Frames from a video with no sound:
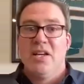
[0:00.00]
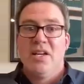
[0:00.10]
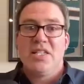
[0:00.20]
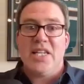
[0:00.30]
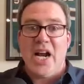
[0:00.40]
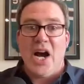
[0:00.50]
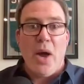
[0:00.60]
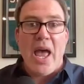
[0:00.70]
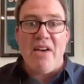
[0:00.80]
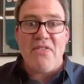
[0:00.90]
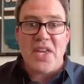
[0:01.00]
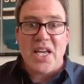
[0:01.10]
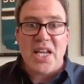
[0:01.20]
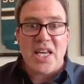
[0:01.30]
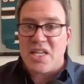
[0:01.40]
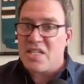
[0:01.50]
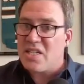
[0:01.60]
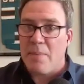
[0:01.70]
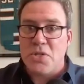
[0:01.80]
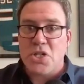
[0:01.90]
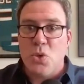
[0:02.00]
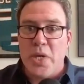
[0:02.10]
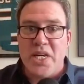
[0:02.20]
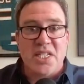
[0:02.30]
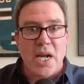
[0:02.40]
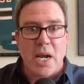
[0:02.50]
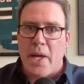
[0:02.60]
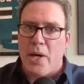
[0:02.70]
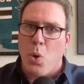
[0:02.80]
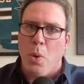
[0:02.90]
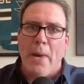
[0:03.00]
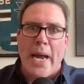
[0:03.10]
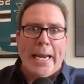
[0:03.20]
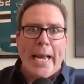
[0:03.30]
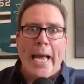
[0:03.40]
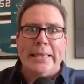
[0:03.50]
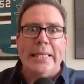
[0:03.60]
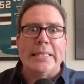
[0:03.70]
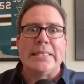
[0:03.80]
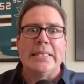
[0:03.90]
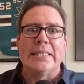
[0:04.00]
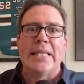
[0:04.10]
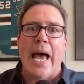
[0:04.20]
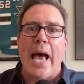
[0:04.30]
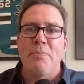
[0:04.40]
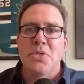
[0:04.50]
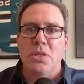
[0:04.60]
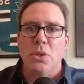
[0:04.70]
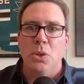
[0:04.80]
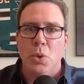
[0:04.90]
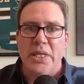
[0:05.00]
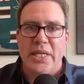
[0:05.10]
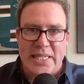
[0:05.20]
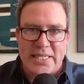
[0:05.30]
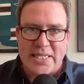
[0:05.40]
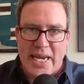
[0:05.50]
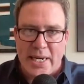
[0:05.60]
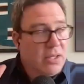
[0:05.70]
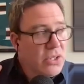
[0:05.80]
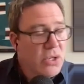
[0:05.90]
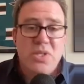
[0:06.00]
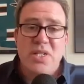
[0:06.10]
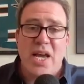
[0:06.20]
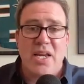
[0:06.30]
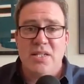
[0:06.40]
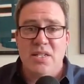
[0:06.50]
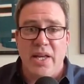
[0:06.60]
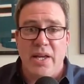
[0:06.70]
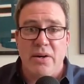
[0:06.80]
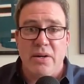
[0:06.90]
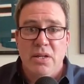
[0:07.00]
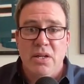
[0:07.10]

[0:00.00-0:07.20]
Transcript: seeing how heavy it is, and I'm squeezing. I'm like, oh my God, this is absolutely insane. 2 seconds later, he